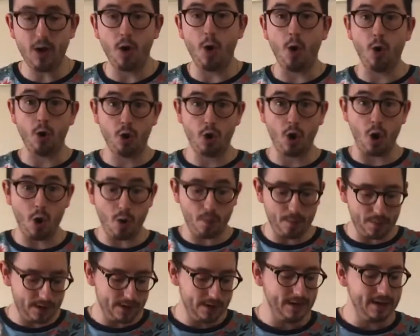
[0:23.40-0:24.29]
or
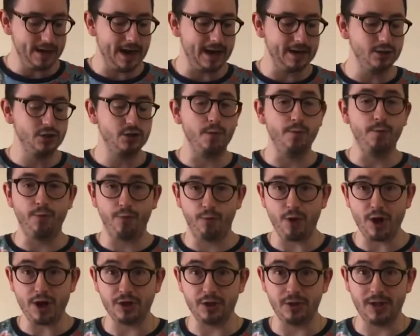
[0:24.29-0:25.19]
gum, and some
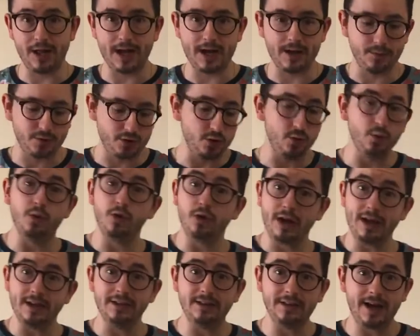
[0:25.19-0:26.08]
fresh lime. So we're
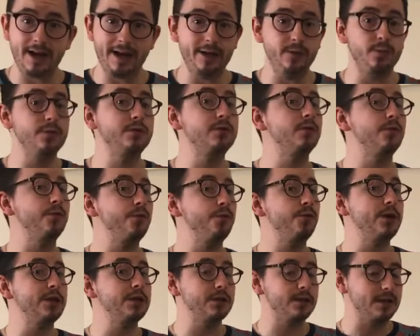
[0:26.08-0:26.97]
going to get started with some
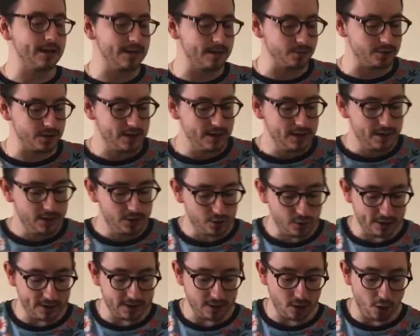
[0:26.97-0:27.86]
fresh limes.
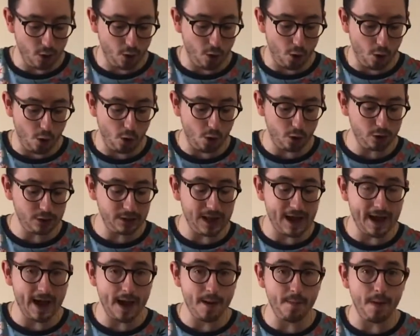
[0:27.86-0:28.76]
So it's a whole
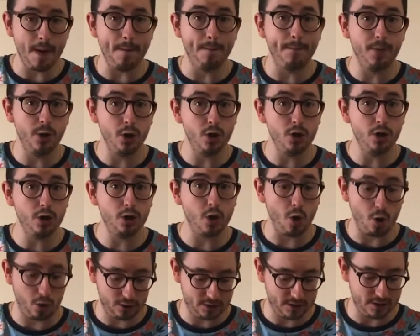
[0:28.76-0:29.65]
lime per
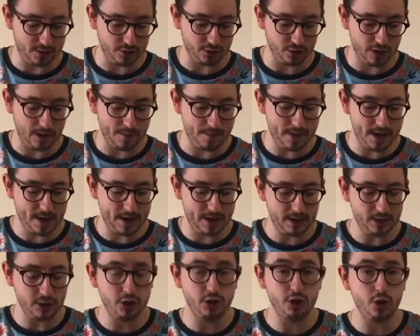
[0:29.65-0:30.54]
cocktail. So I'm
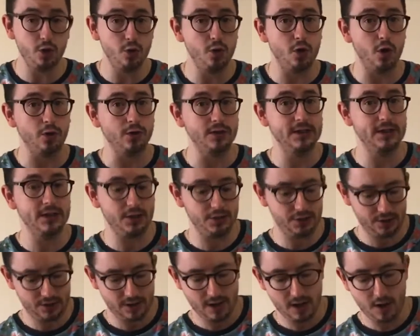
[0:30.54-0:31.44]
making 2
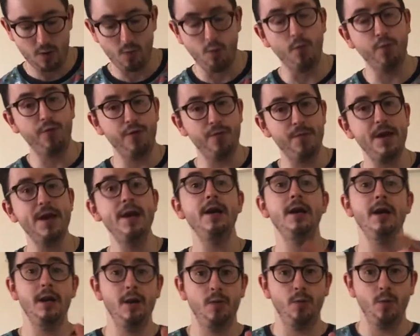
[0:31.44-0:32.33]
cocktails, one for
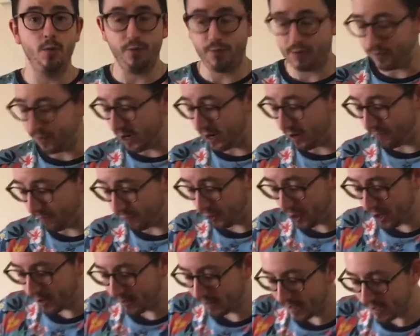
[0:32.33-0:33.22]
me, one for
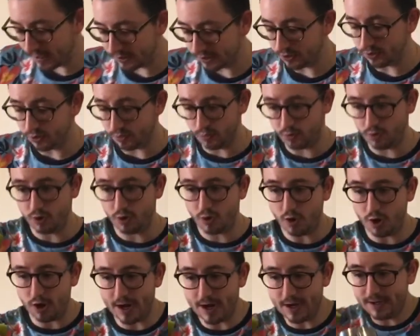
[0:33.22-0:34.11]
our lass. So we're going to
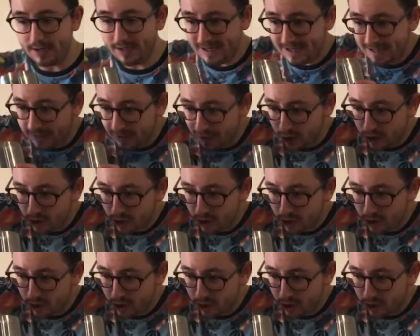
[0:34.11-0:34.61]
go ahead and